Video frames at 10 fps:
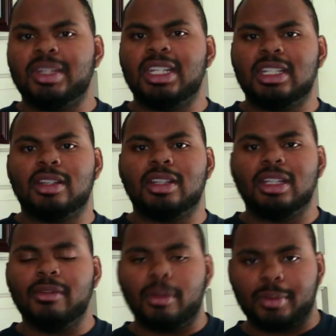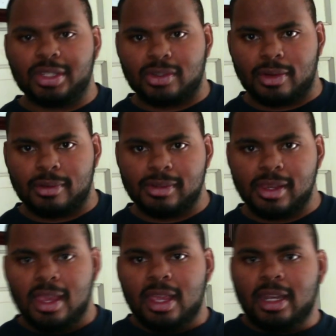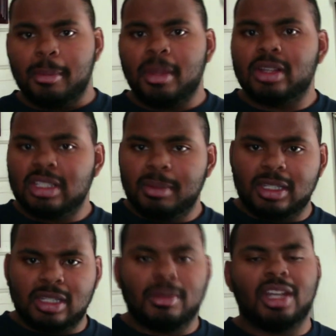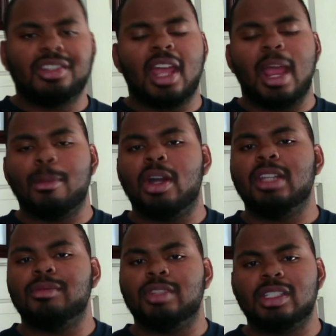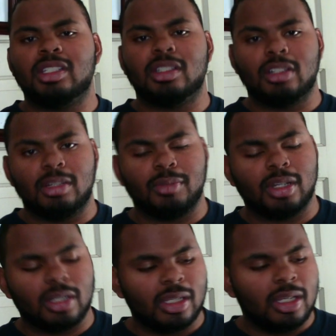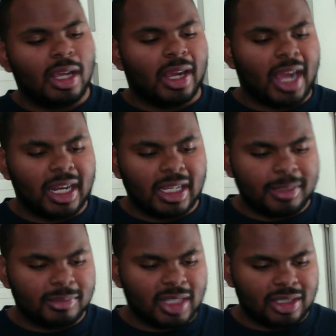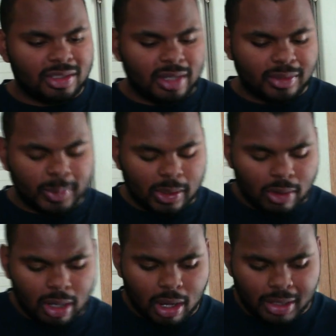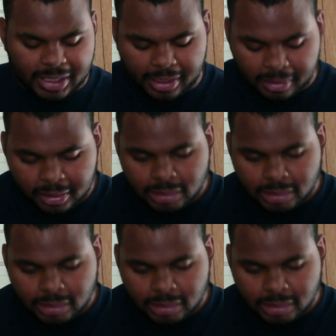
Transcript: We need to deliver results. And I'm not going to spend too much time on it. We're going to kind of update you as we go along here.